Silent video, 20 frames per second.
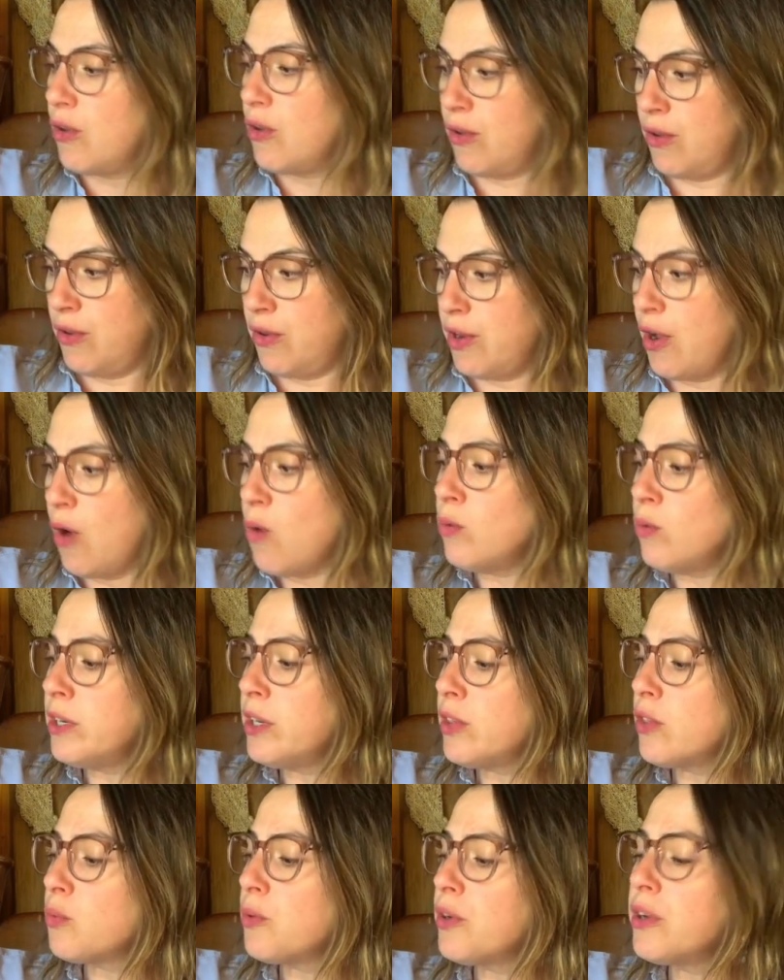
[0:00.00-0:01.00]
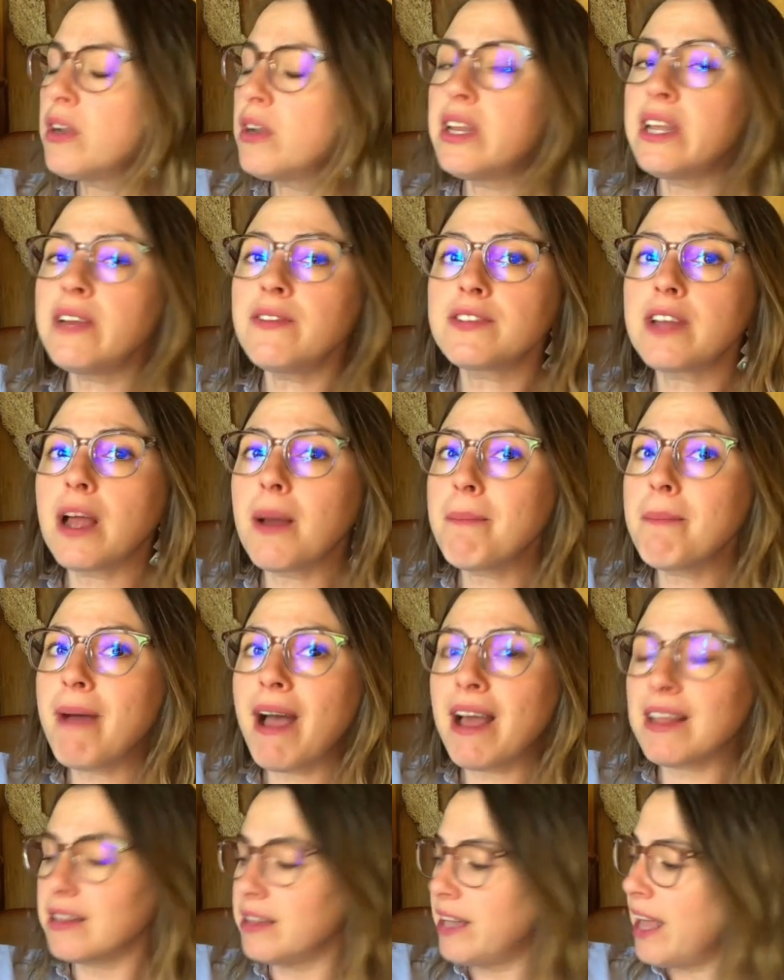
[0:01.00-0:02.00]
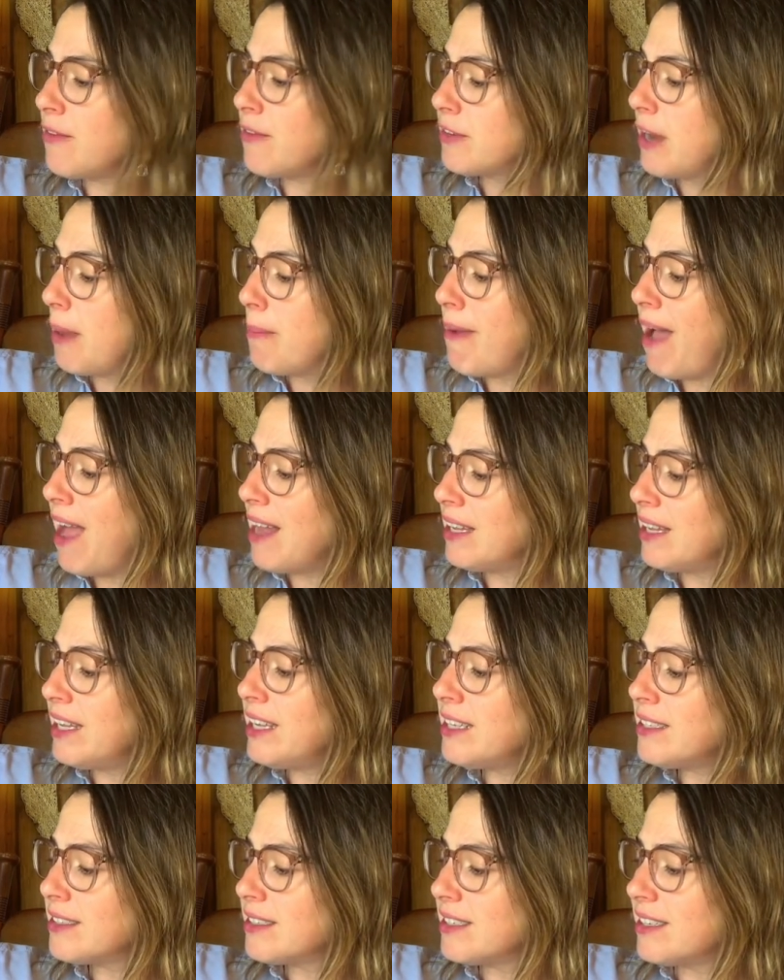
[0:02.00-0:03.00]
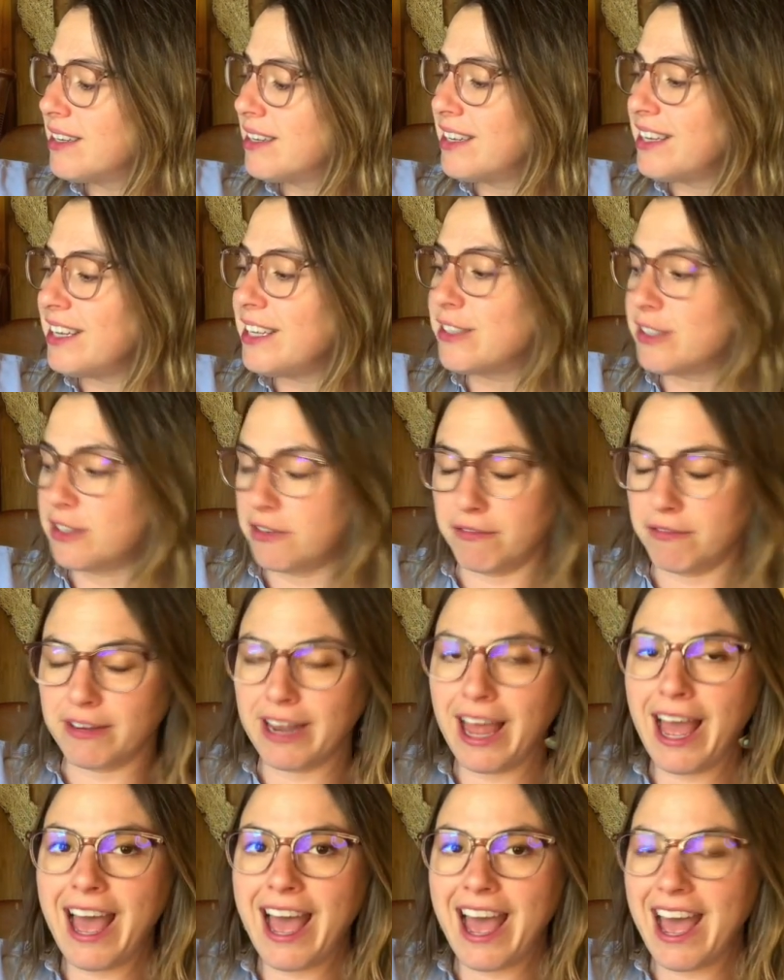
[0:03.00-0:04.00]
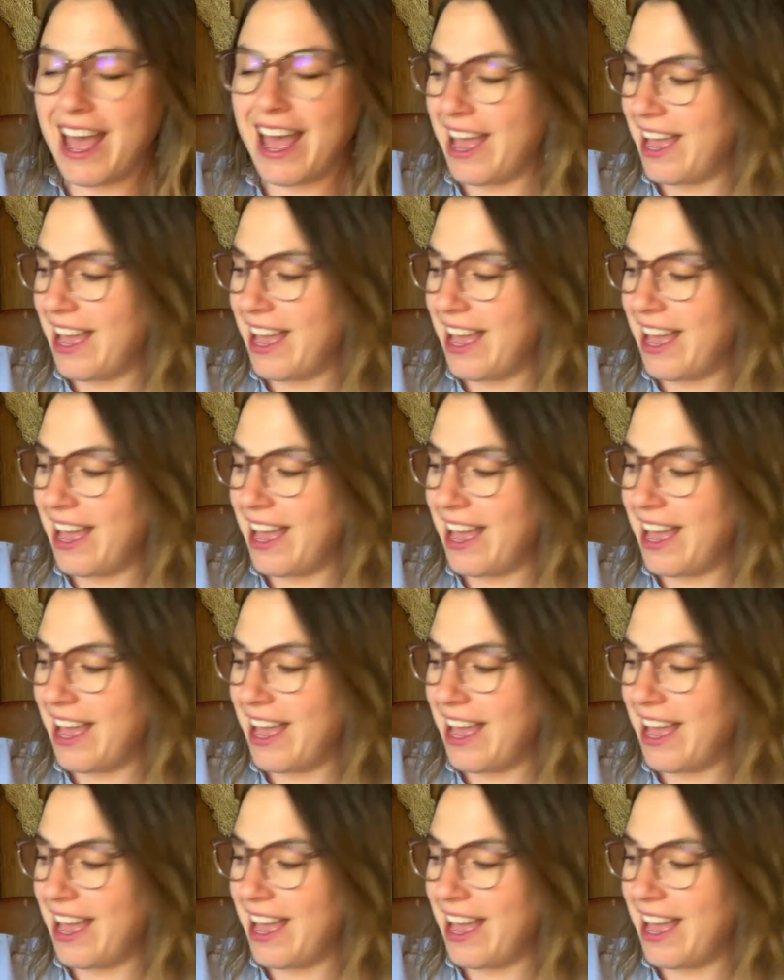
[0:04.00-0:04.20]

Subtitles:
The only thrill left on my list is to fly.